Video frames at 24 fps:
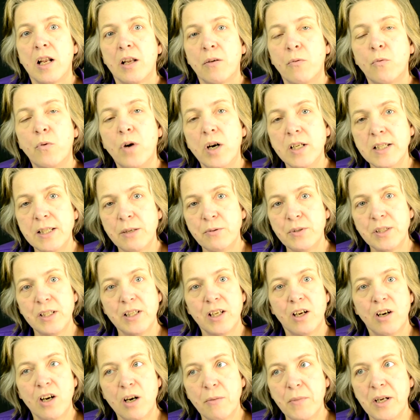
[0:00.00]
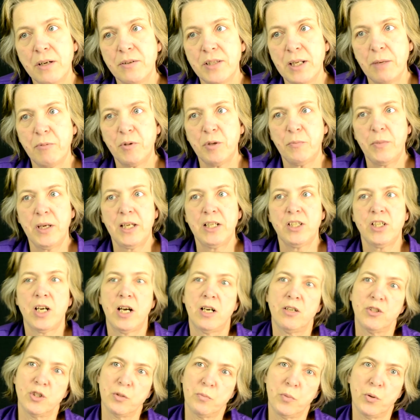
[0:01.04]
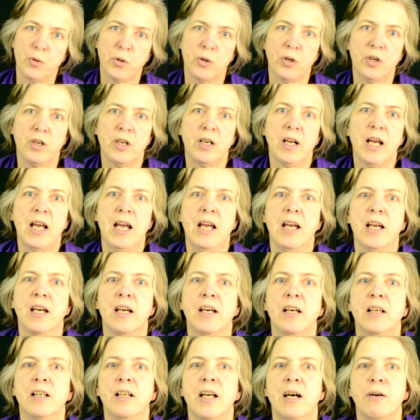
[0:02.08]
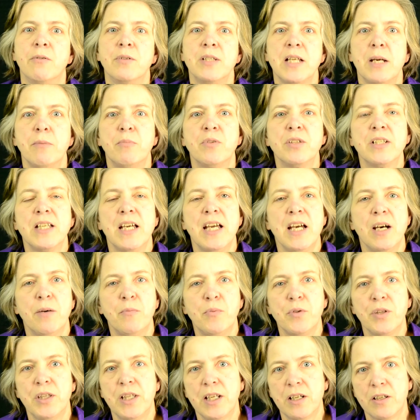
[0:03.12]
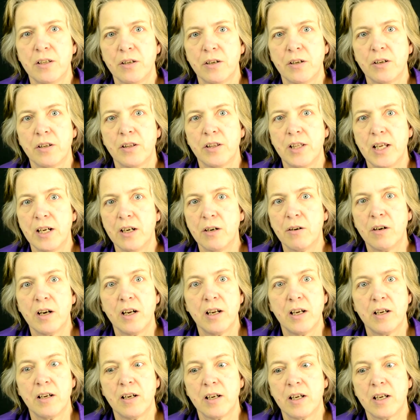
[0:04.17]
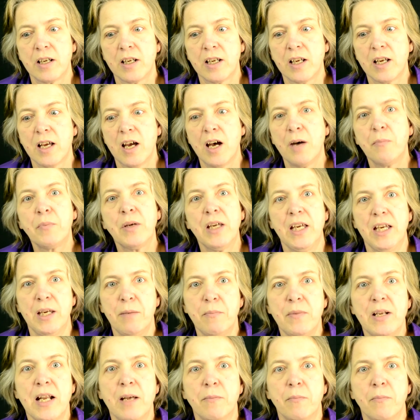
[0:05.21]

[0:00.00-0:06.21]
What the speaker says: Once I was in the Army, I was able to pay child support, and I was able to help with their upkeep.